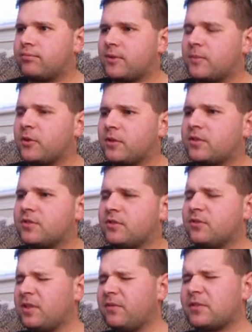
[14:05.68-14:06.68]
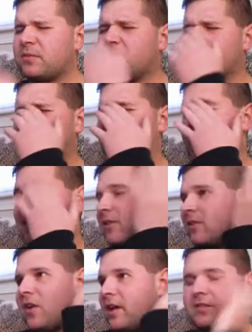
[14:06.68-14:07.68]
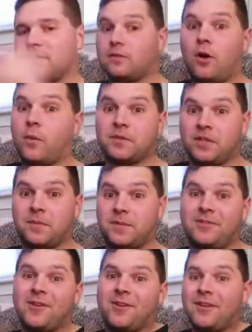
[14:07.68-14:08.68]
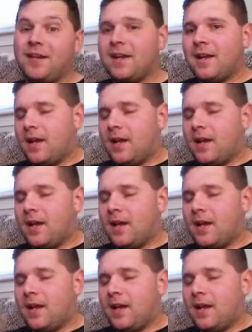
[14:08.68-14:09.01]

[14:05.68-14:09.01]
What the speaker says: some good. Kevin Kline's always going to be good.